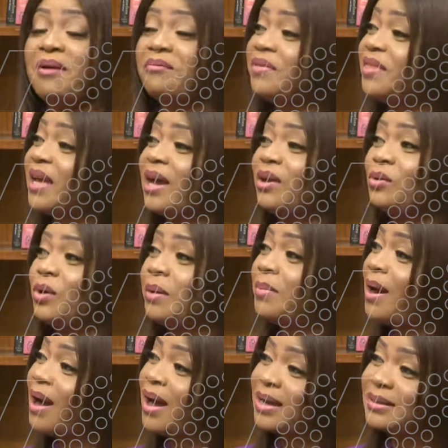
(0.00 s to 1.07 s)
everything I knew
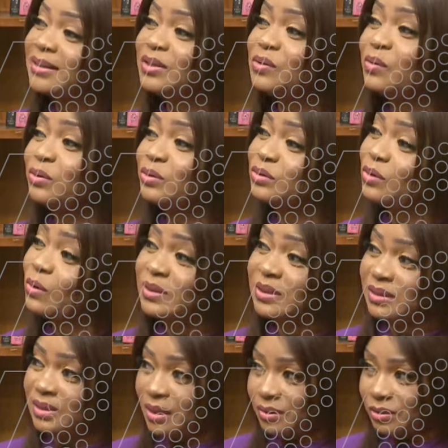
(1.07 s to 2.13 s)
about acting was on
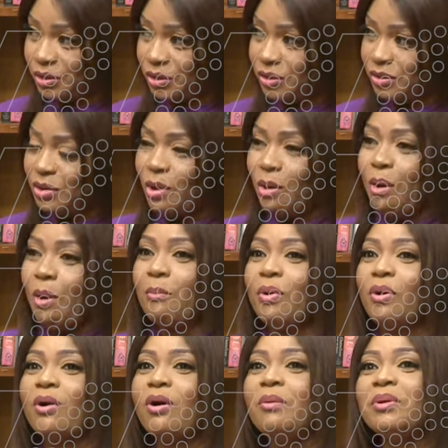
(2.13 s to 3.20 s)
stage. Okay.
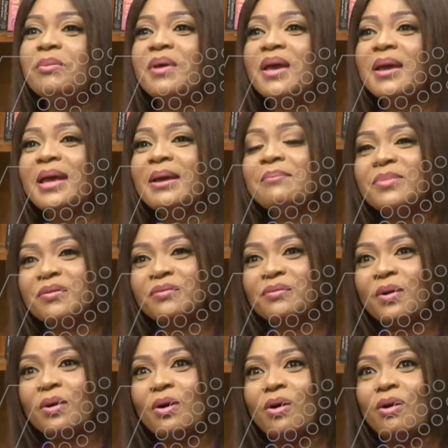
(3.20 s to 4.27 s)
But coming be
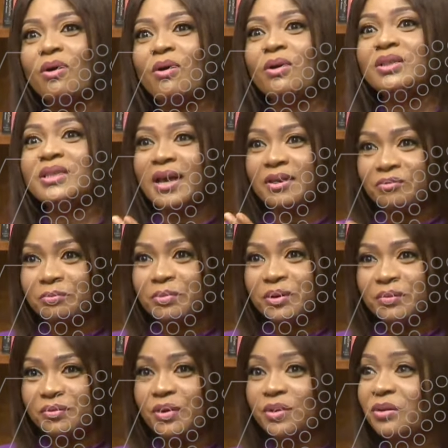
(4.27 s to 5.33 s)
before, or yeah, in,
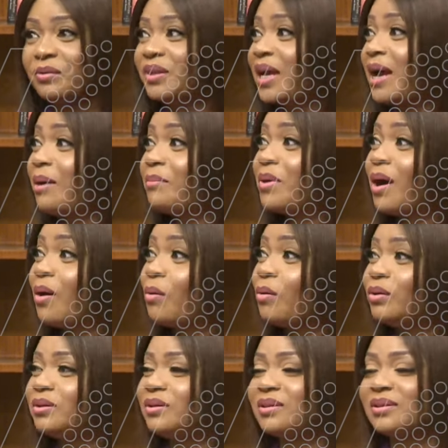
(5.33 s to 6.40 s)
in, front of the camera
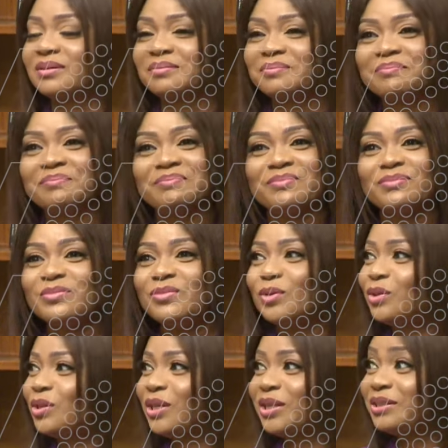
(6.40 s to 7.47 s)
was mm.
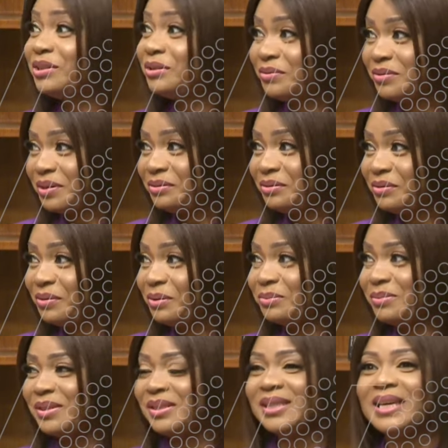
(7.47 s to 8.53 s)
totally different for
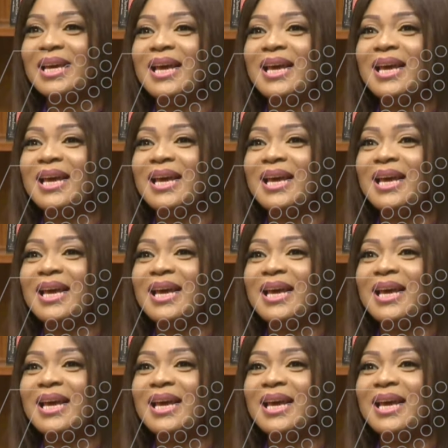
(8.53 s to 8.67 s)
me.